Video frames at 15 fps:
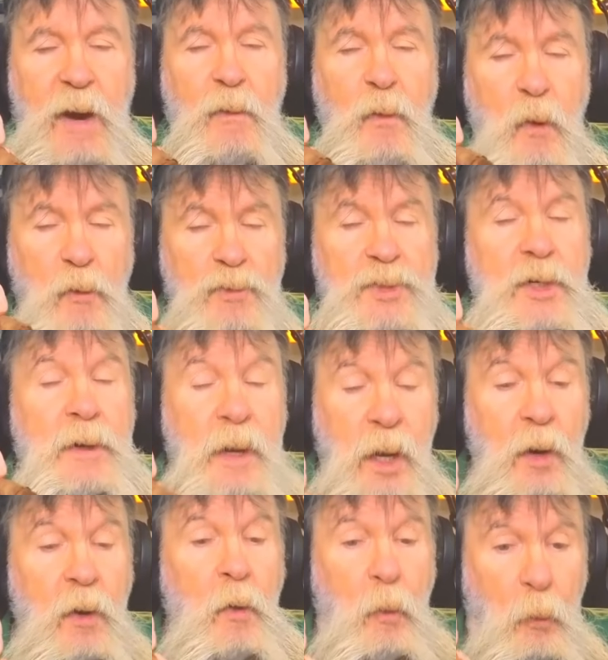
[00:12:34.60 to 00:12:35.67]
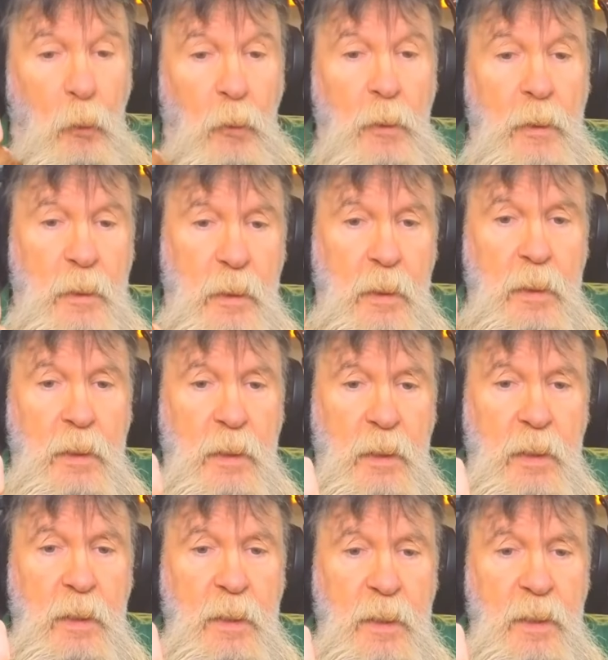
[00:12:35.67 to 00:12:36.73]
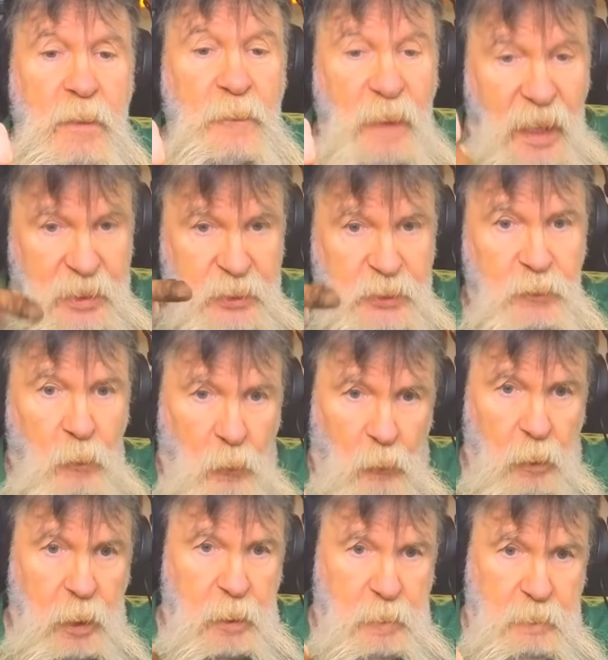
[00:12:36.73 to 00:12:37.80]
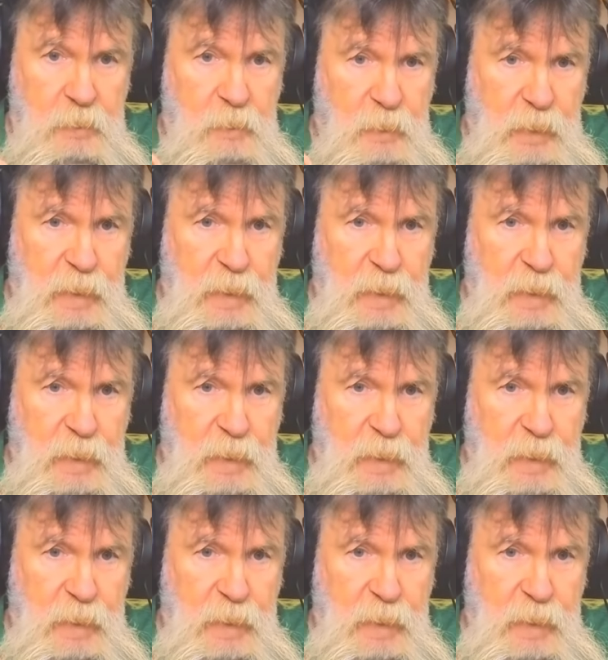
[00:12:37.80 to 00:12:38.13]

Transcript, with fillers: want to know that story. Yeah.